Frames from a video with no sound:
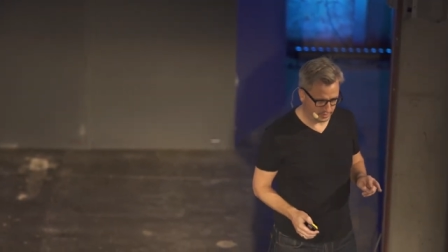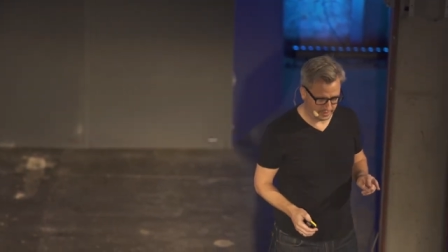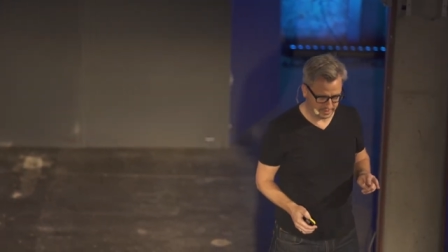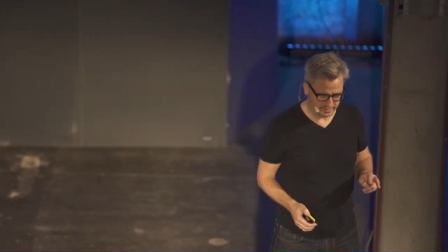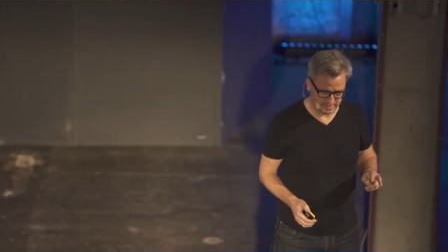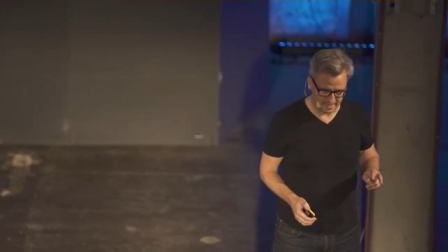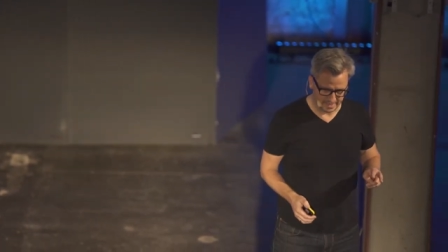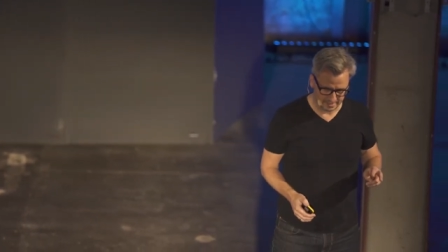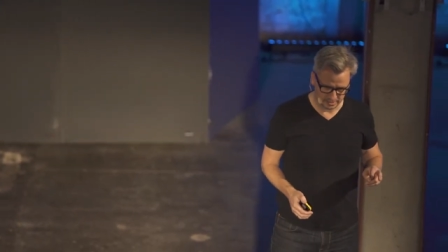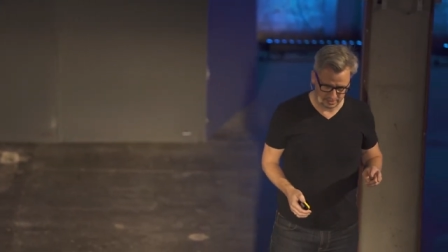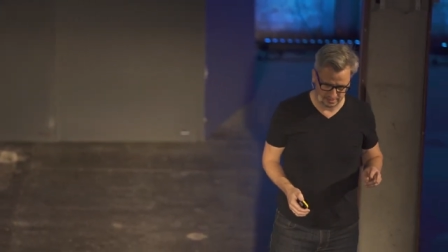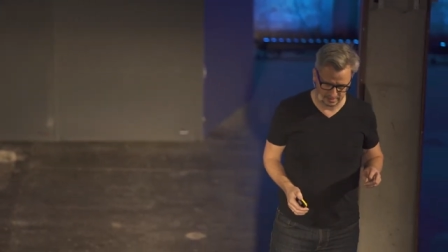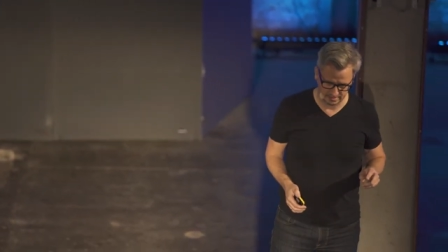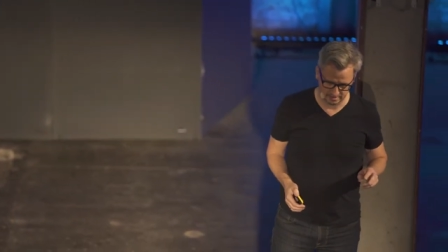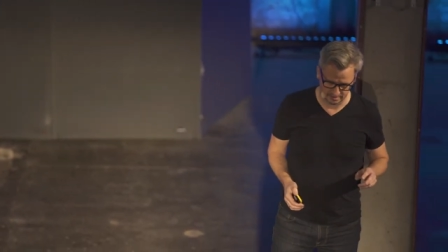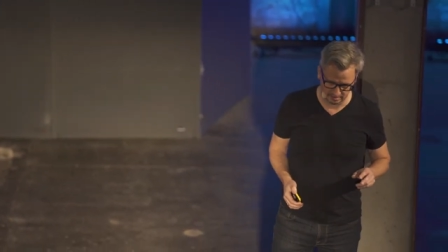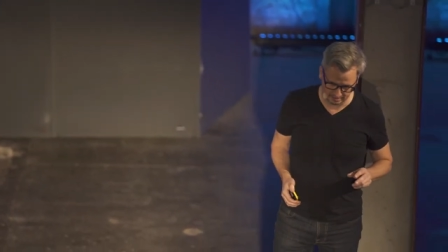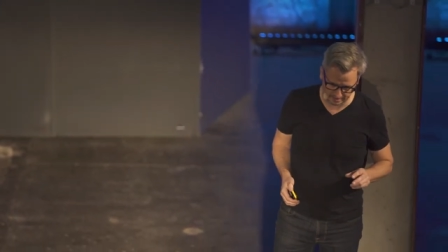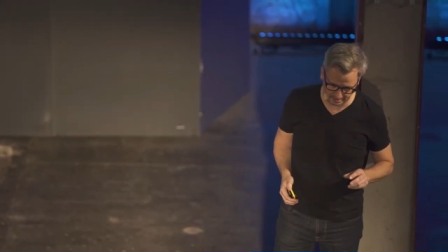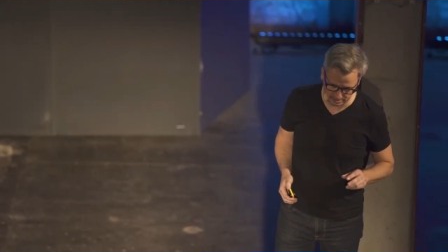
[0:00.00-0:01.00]

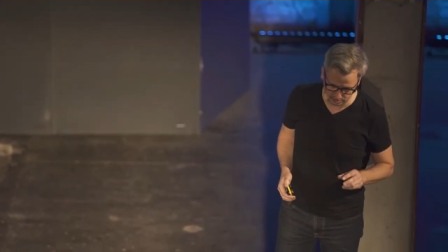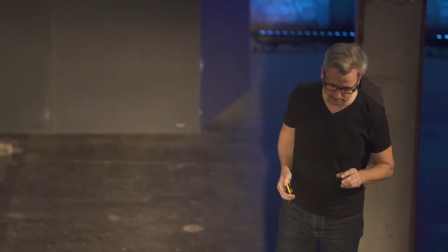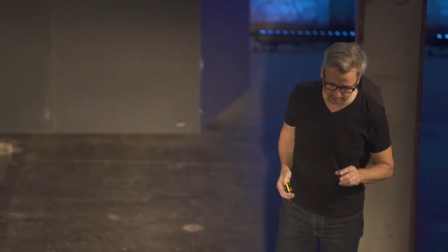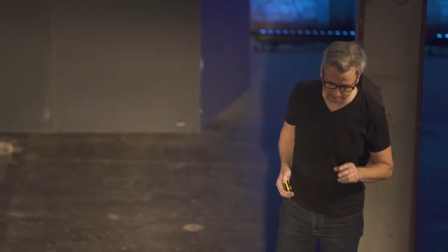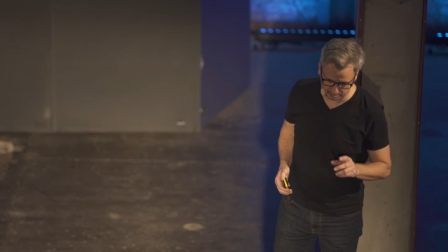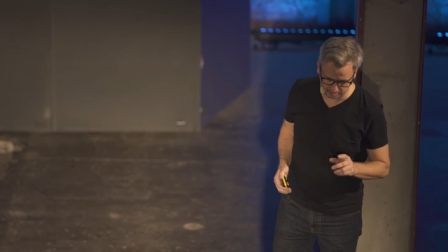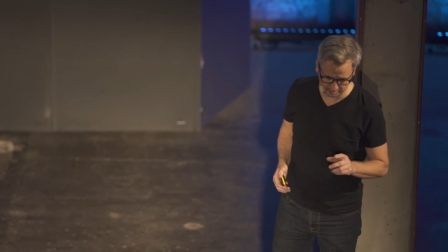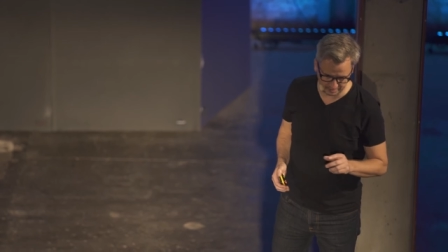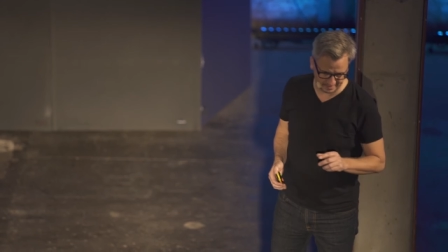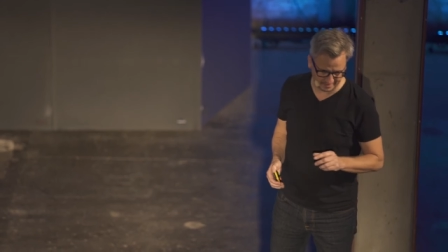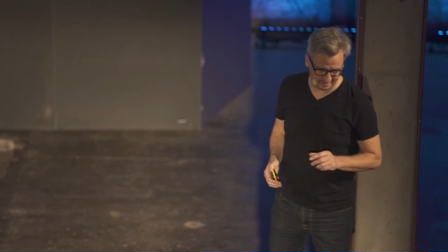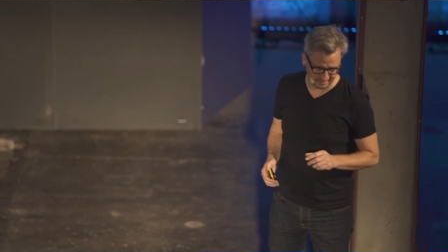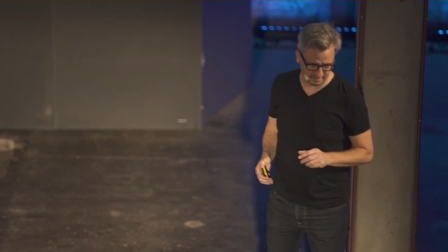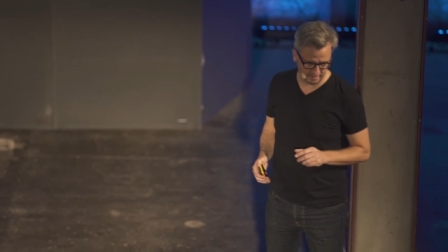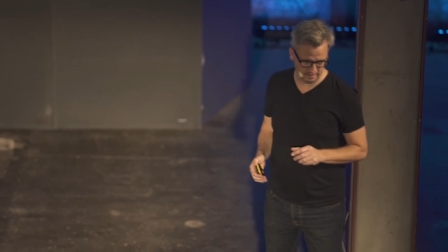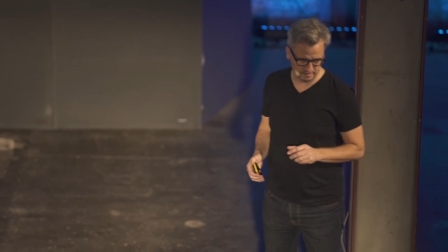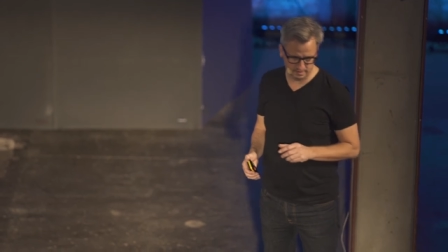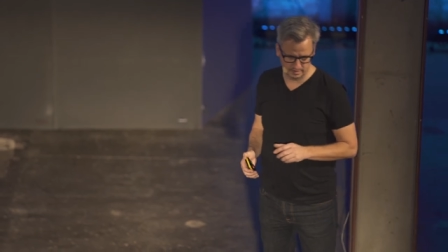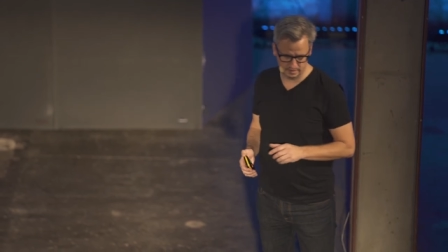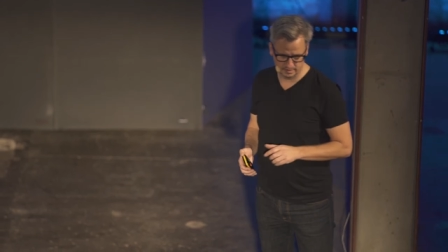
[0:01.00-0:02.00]
transactions in a ledger per
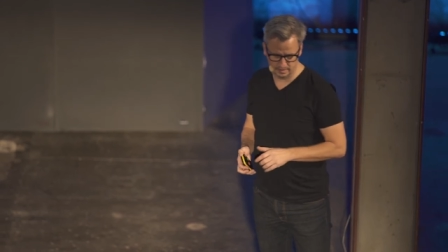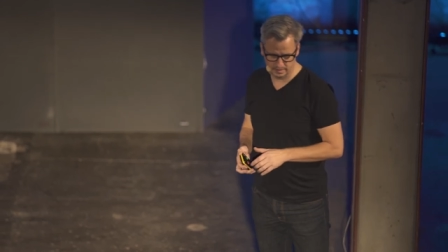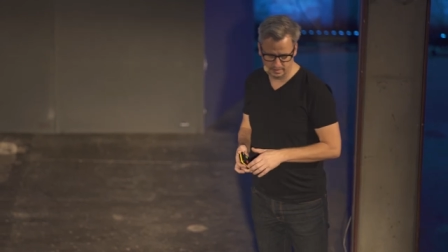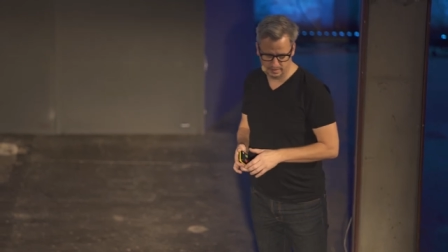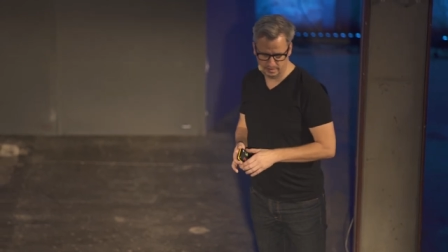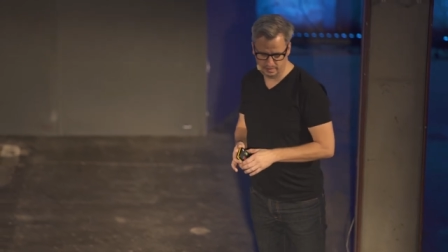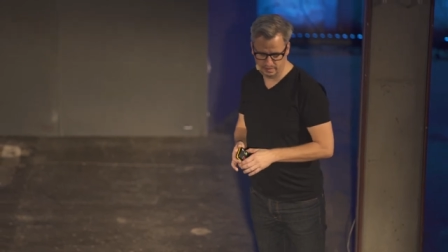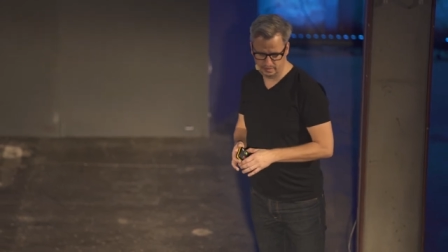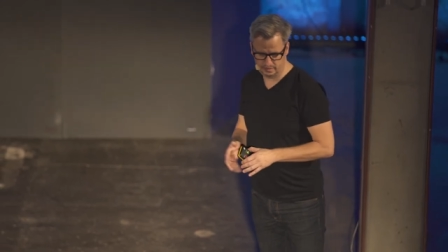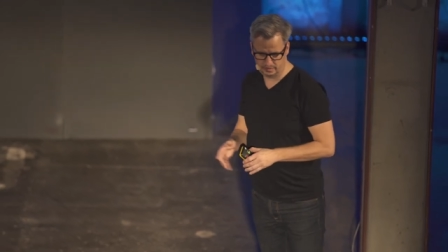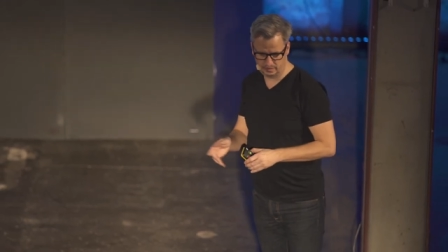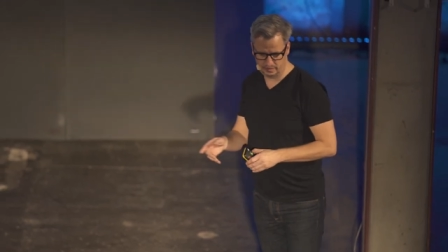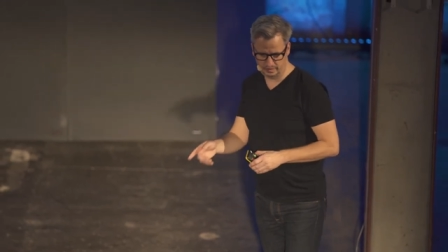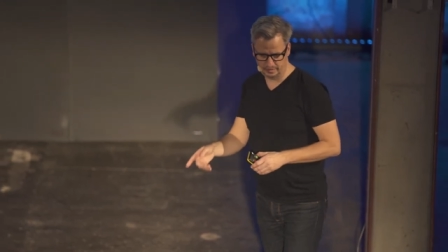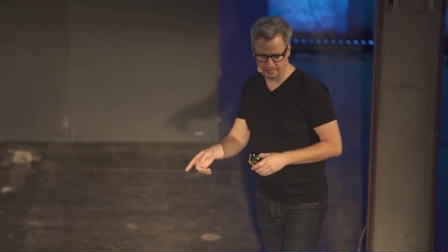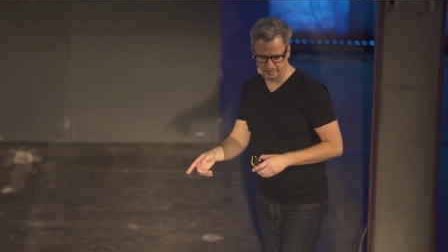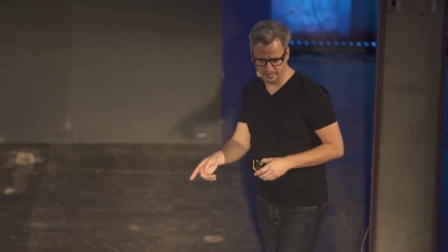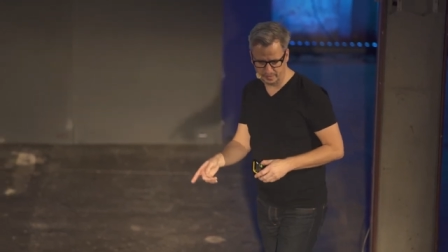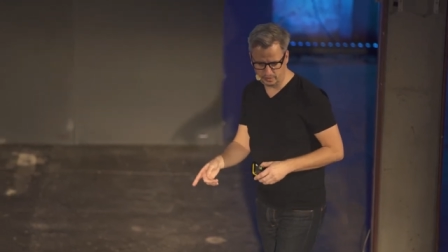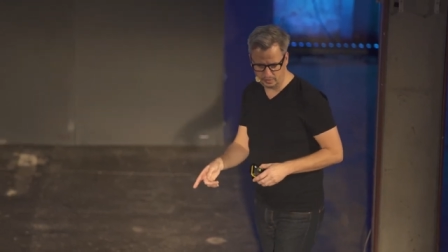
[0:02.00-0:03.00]
day,
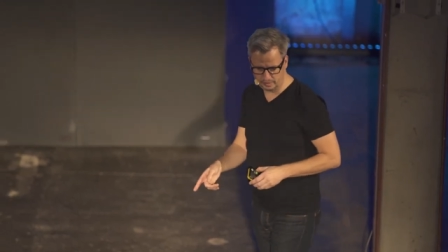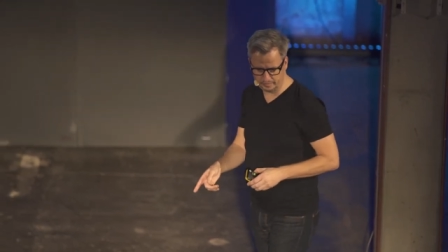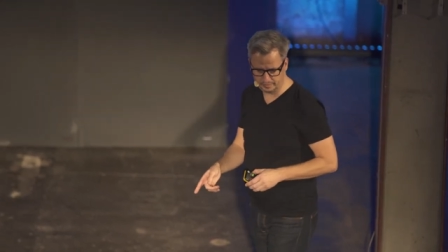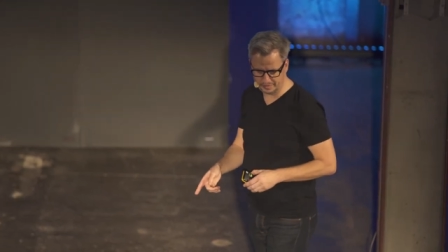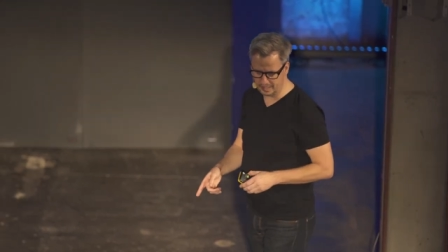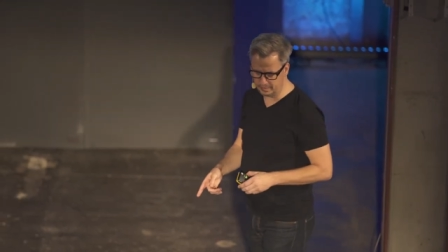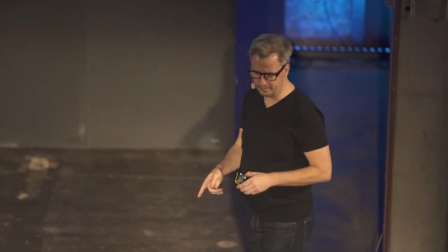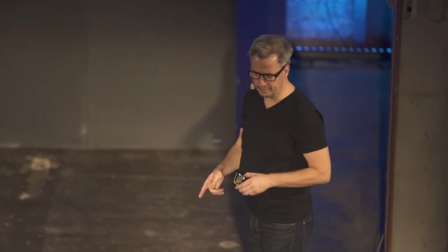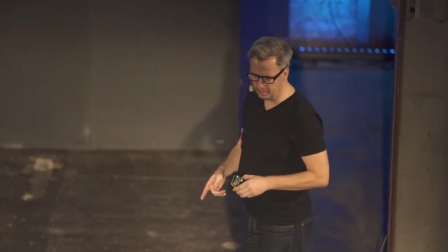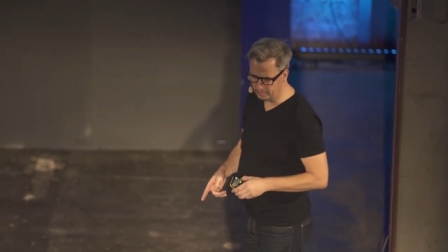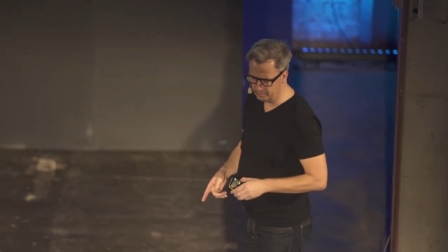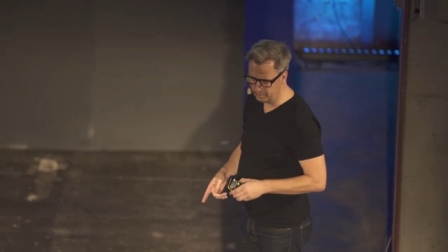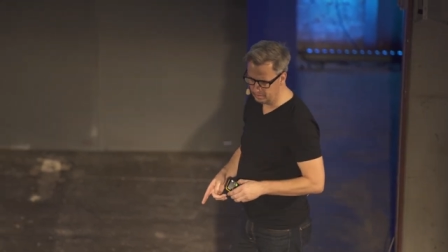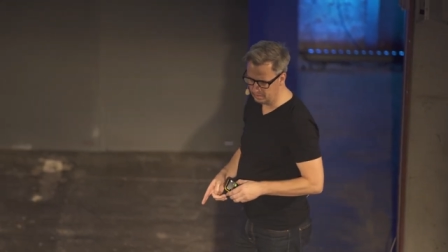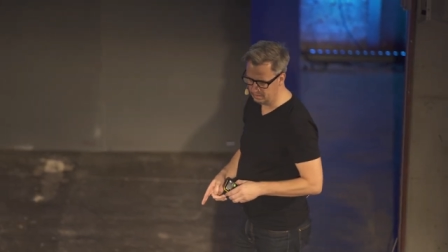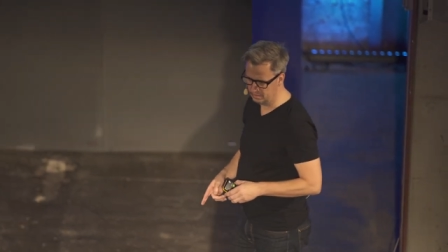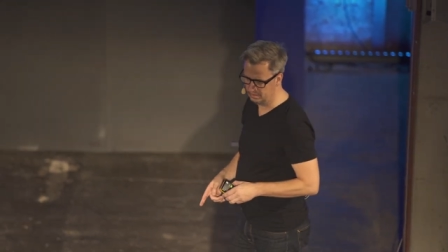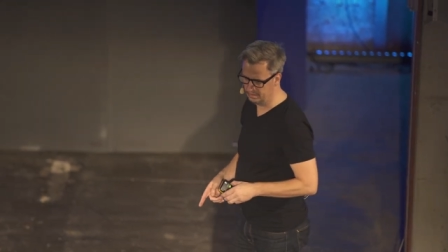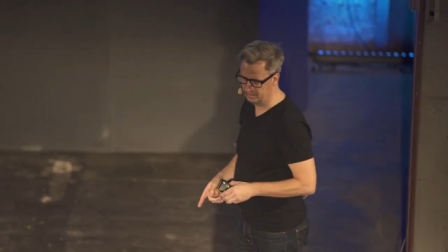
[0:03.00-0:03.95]
could Ethereum keep up?